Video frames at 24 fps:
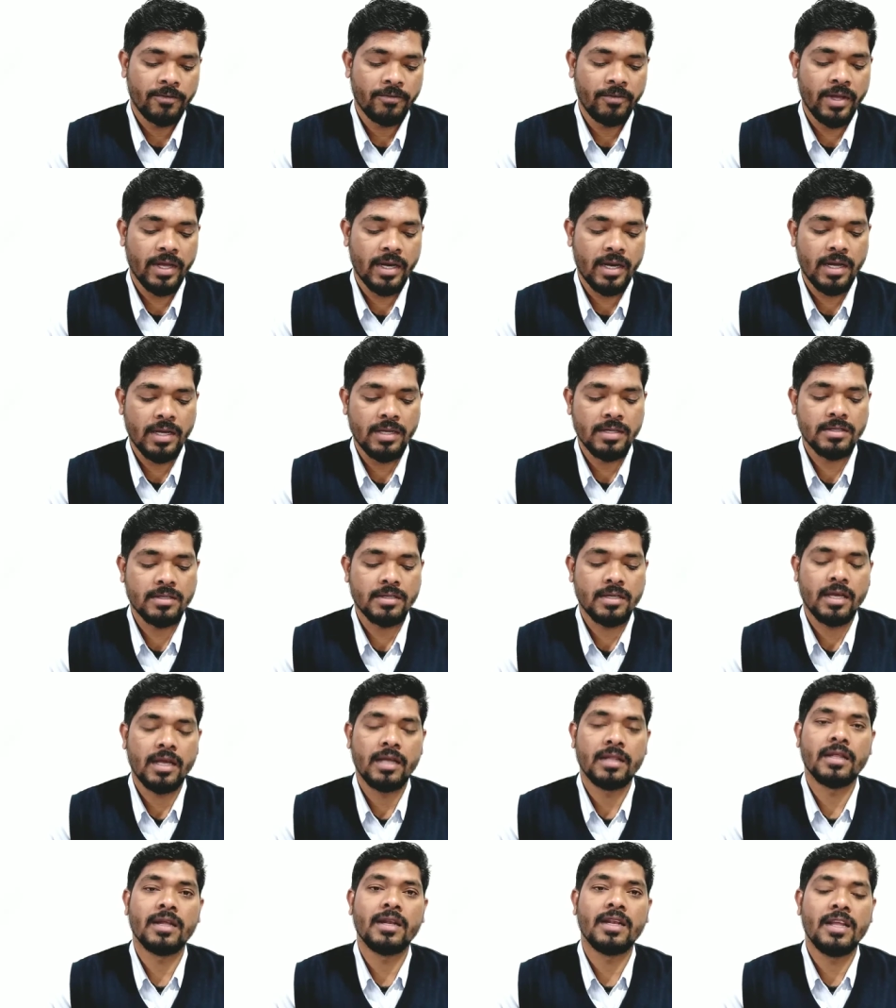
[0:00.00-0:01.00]
whereas
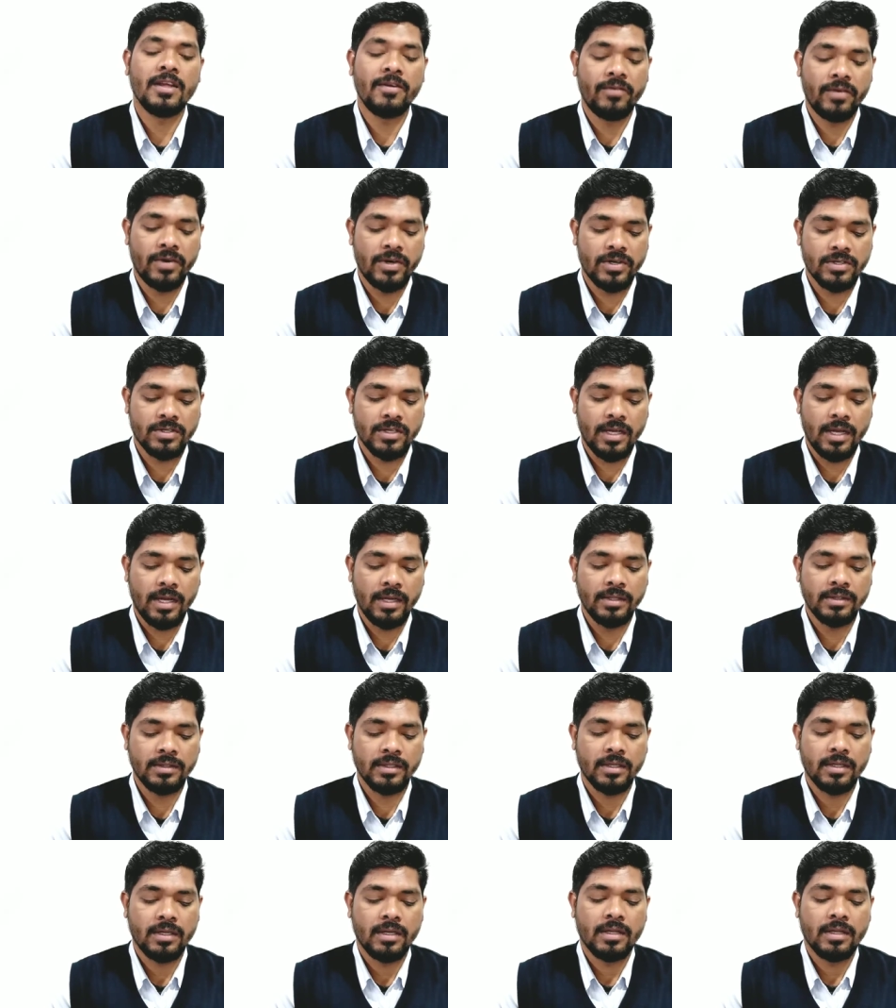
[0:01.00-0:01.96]
in the leeward side